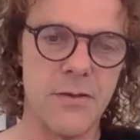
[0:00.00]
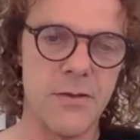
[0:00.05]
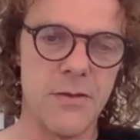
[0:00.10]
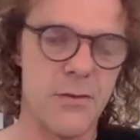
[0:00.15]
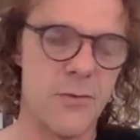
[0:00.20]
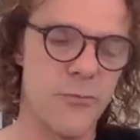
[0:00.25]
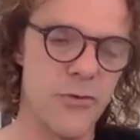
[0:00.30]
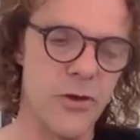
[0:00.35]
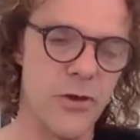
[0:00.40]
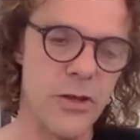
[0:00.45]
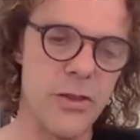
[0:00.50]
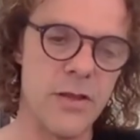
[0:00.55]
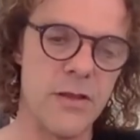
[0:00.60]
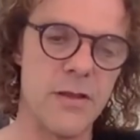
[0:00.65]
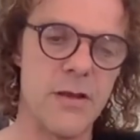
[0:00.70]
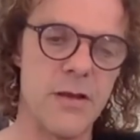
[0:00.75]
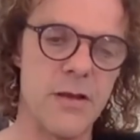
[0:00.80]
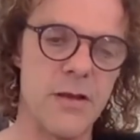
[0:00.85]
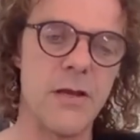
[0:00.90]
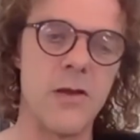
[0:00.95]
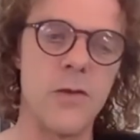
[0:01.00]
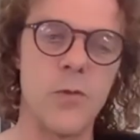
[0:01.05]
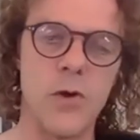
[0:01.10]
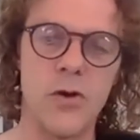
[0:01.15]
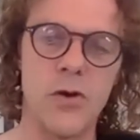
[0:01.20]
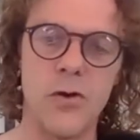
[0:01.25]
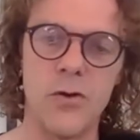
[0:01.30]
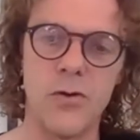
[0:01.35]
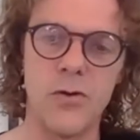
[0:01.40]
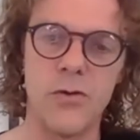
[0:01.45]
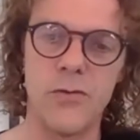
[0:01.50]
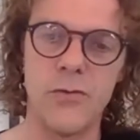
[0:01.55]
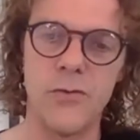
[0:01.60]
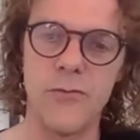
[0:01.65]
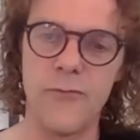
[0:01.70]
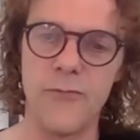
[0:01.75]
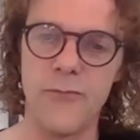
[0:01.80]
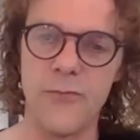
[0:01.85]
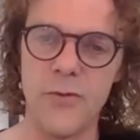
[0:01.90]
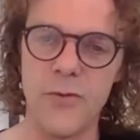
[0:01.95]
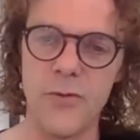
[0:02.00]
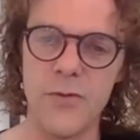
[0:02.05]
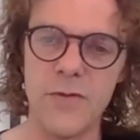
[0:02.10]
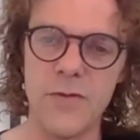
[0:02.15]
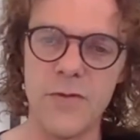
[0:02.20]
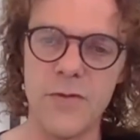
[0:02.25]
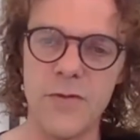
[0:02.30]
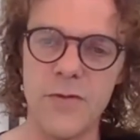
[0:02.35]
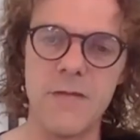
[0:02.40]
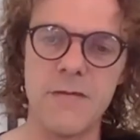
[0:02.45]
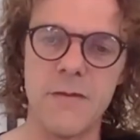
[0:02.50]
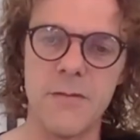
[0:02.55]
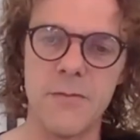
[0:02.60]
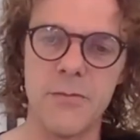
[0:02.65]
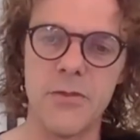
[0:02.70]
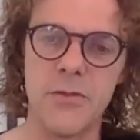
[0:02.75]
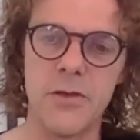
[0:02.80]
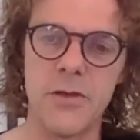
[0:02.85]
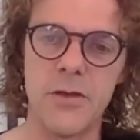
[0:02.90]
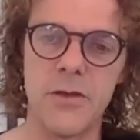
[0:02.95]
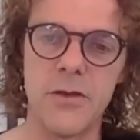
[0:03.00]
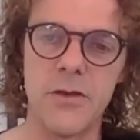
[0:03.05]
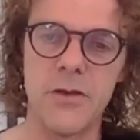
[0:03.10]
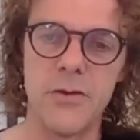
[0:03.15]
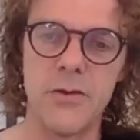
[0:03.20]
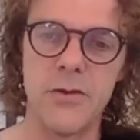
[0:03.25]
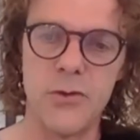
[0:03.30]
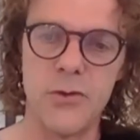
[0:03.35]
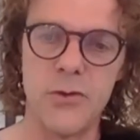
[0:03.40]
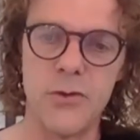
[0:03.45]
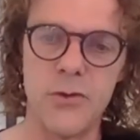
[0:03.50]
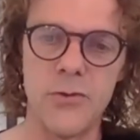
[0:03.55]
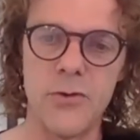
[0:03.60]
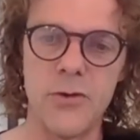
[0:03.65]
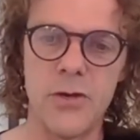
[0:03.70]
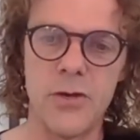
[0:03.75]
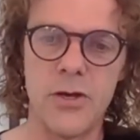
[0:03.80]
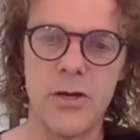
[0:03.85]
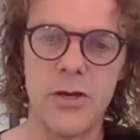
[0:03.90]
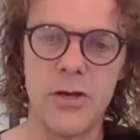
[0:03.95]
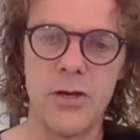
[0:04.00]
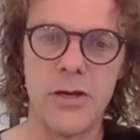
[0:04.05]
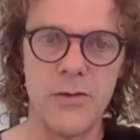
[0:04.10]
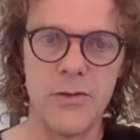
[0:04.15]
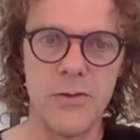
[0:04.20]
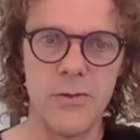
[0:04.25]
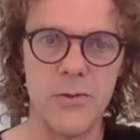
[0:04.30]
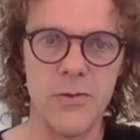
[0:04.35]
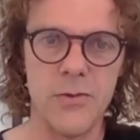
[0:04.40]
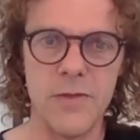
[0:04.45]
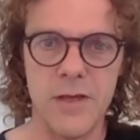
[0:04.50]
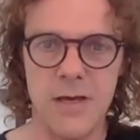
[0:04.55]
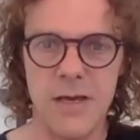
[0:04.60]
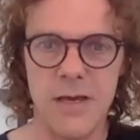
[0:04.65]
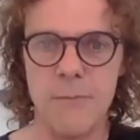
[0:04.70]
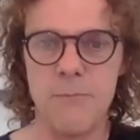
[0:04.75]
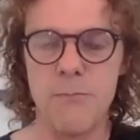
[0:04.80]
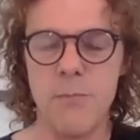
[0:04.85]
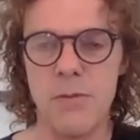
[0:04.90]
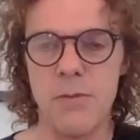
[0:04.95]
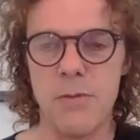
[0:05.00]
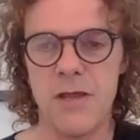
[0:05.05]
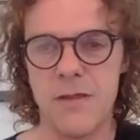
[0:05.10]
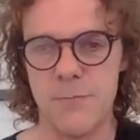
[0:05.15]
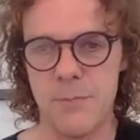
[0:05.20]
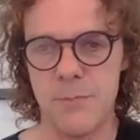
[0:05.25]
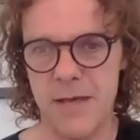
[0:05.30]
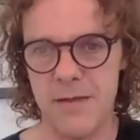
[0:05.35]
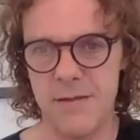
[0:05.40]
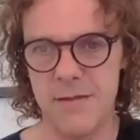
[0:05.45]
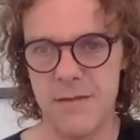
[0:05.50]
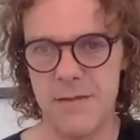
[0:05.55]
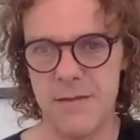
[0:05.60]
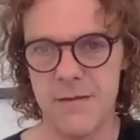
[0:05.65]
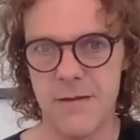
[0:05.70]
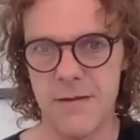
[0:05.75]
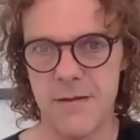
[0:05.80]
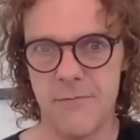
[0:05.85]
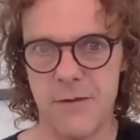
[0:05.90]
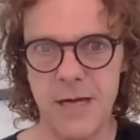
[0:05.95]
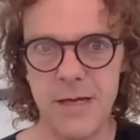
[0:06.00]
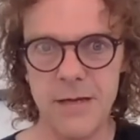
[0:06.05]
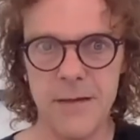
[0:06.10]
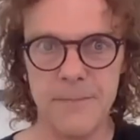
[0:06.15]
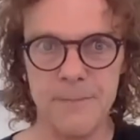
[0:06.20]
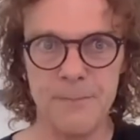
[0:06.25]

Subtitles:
the breathing technique we're going to do first is something you can use in public spaces, right?